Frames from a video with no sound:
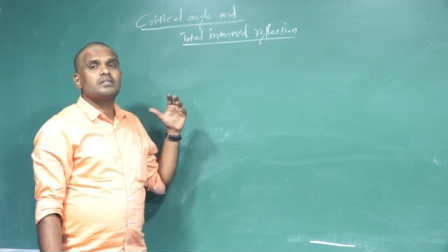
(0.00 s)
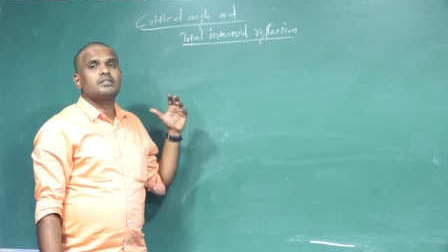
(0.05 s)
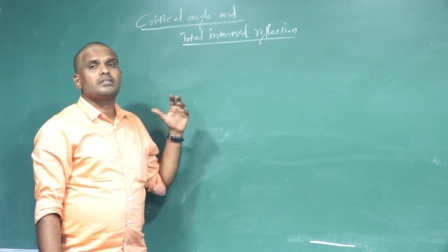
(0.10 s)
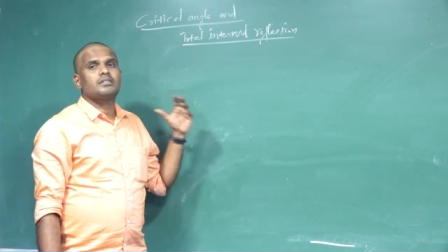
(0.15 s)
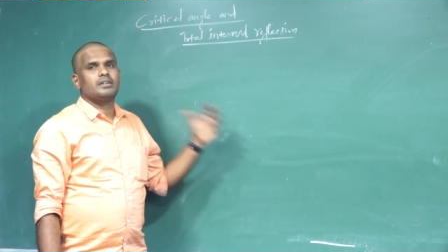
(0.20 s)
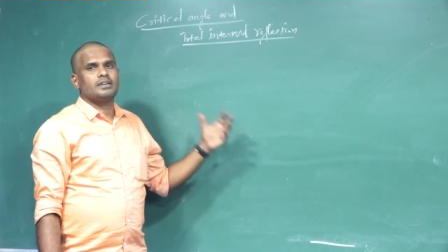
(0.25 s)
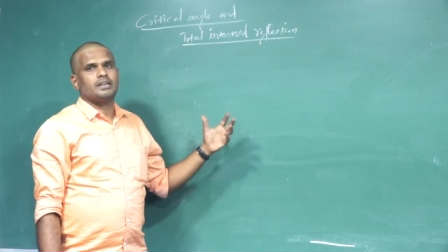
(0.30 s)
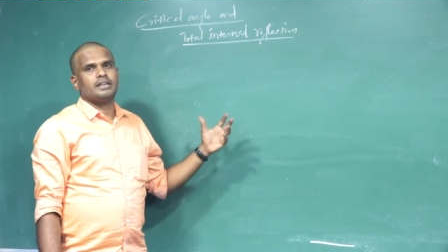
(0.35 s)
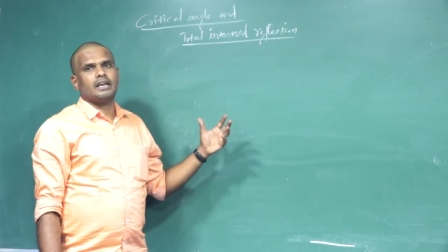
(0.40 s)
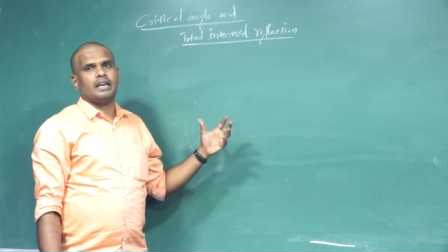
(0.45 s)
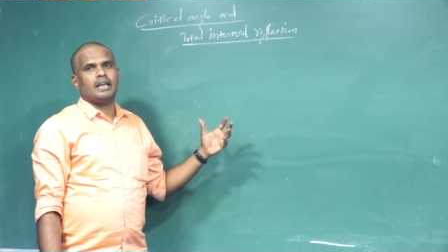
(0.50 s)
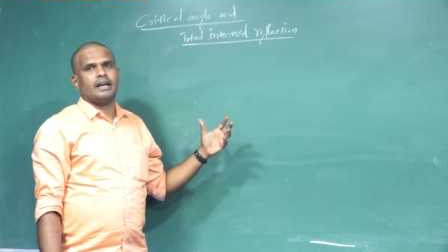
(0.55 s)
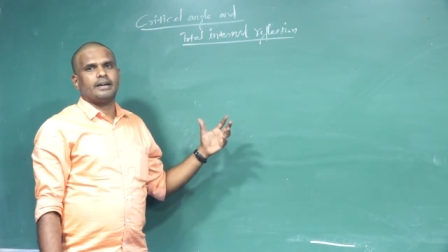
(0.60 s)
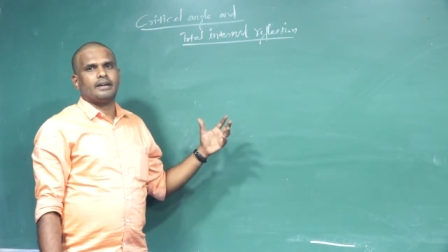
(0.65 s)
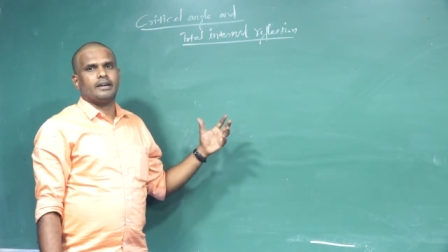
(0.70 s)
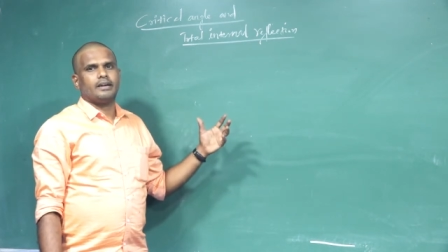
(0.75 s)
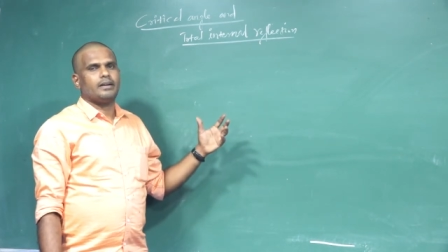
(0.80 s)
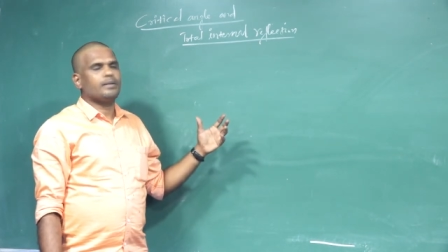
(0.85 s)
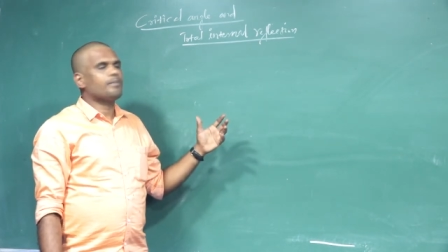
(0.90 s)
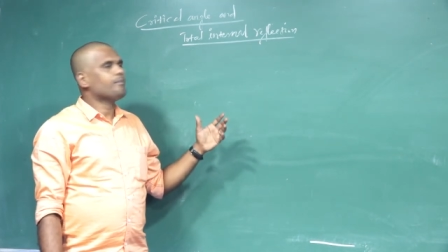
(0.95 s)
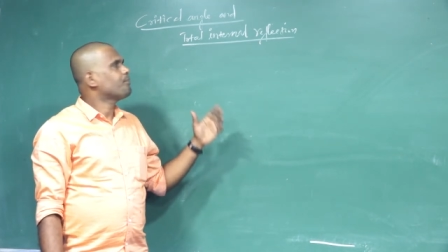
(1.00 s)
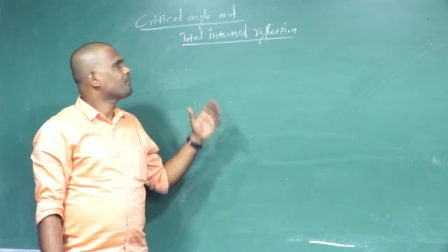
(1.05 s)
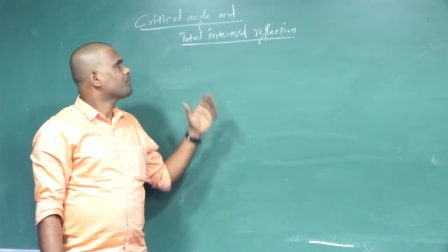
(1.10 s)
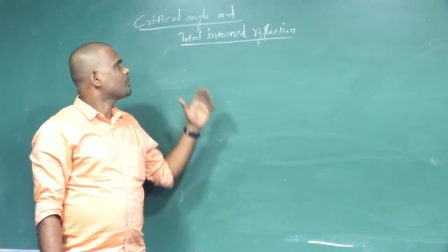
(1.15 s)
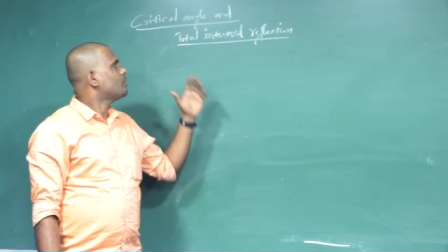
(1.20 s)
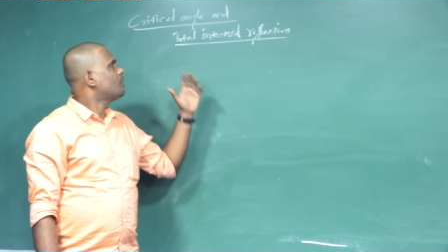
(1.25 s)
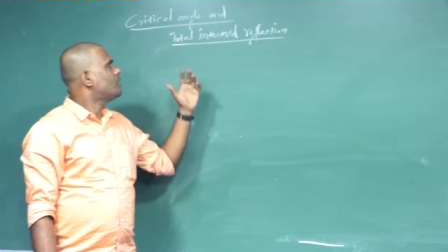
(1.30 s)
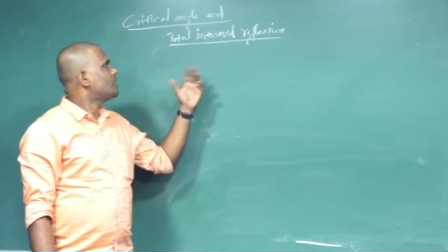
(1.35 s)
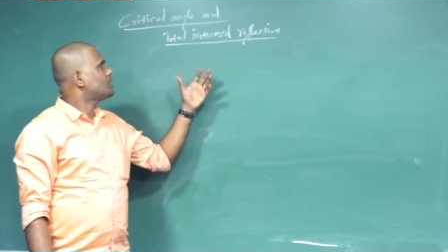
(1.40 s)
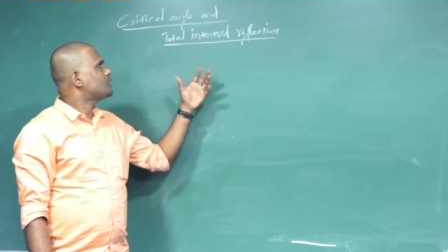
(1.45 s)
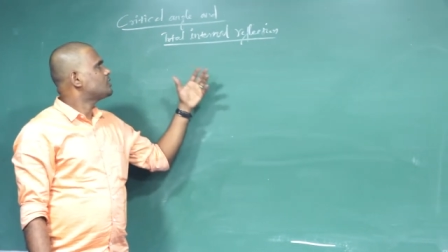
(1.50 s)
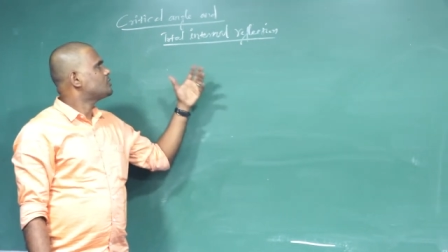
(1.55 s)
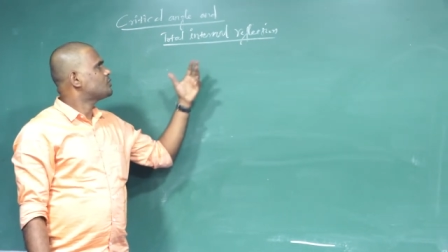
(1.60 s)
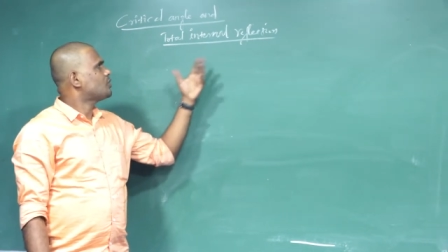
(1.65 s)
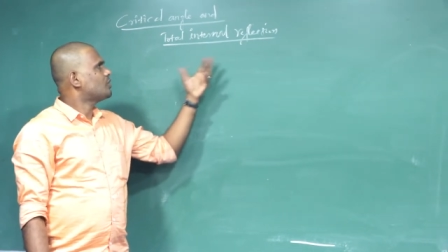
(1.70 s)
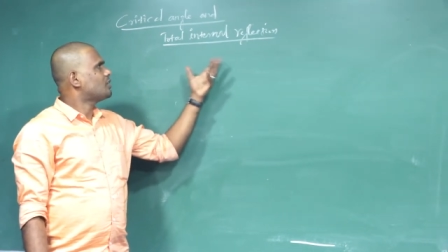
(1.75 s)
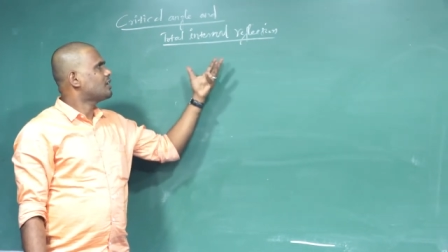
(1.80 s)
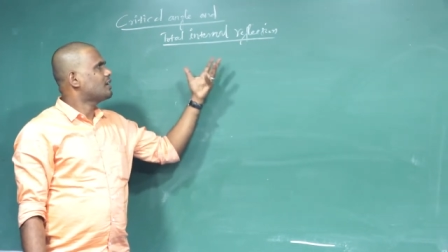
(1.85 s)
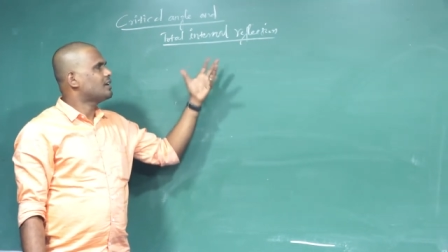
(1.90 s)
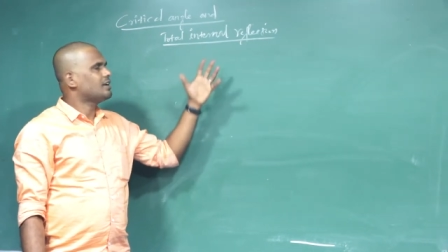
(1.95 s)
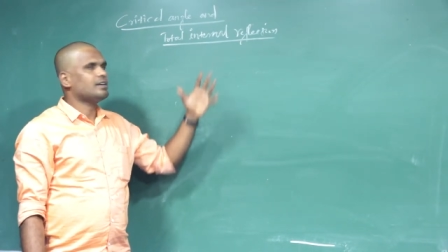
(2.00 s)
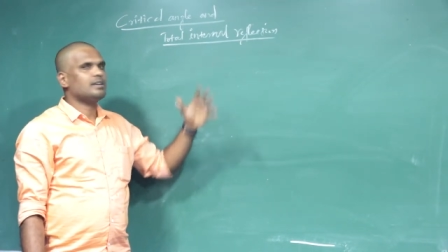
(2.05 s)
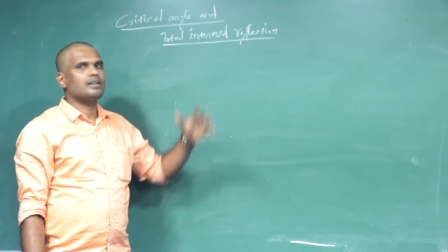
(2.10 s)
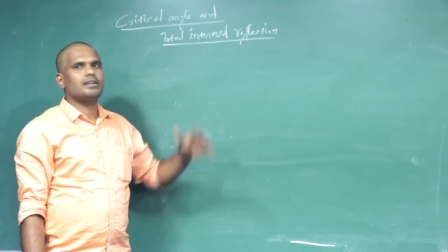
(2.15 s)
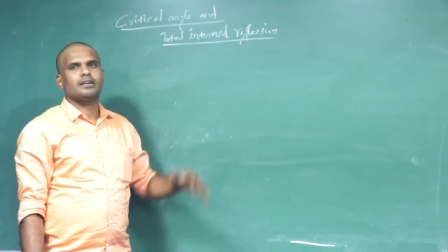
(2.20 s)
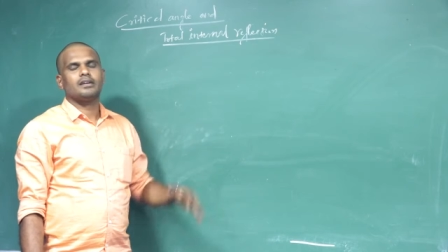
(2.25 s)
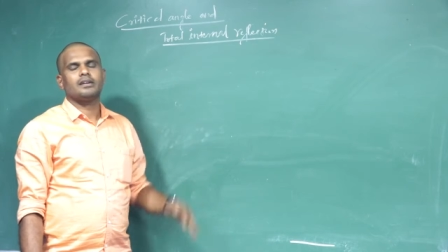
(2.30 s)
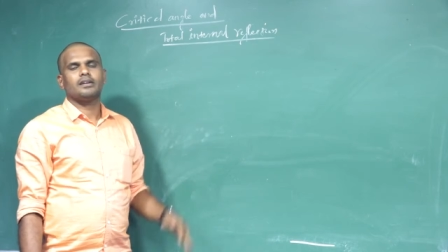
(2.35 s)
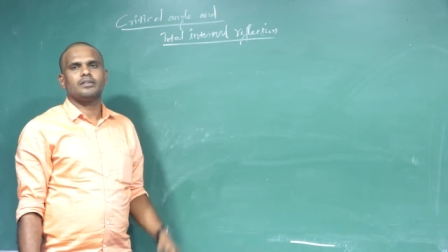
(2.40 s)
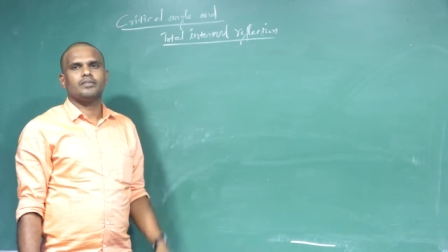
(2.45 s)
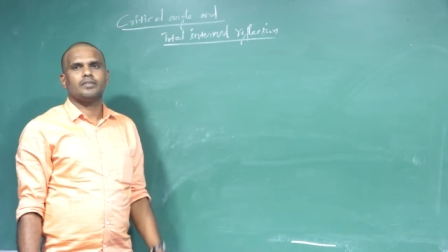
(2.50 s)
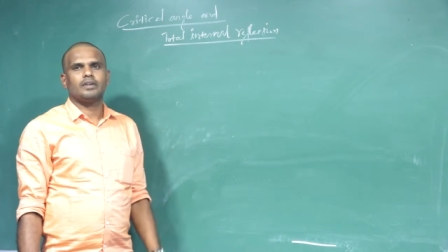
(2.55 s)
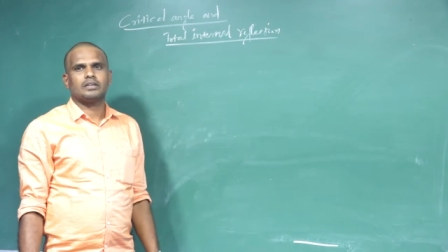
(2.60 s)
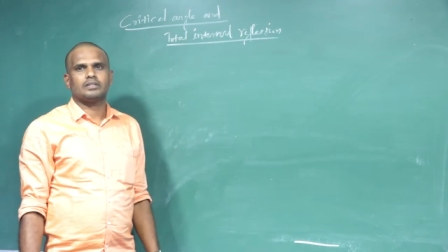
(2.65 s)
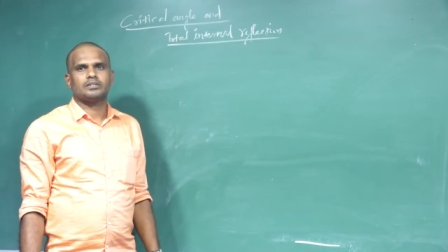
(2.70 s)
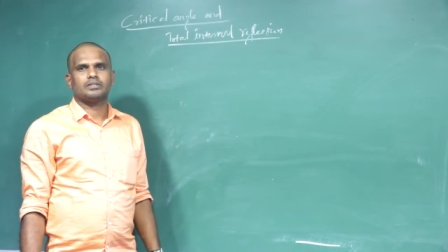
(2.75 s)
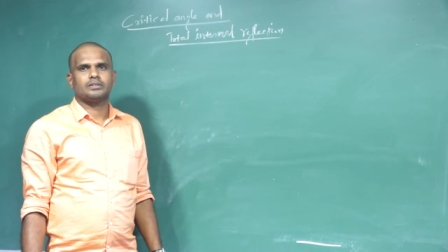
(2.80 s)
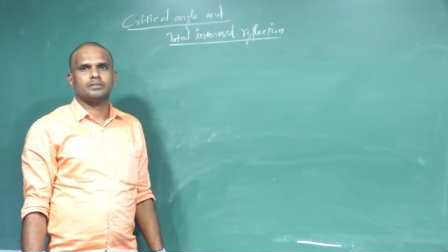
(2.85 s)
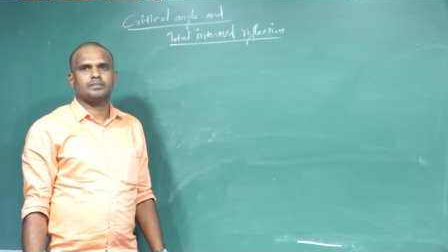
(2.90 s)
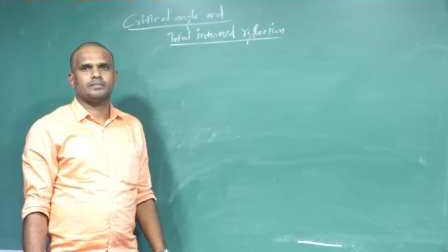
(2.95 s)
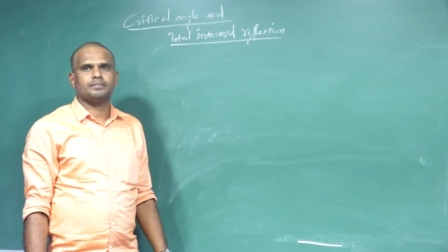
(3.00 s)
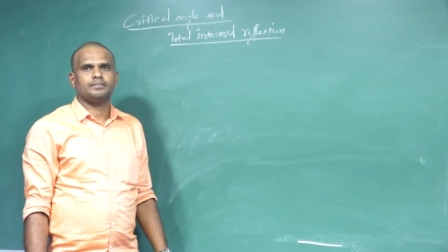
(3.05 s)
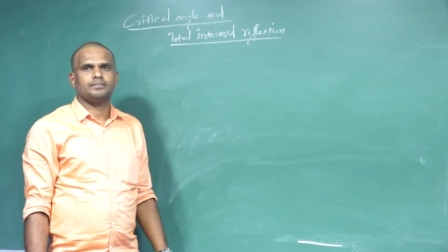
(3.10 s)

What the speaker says: critical angle? What is total internal reflection?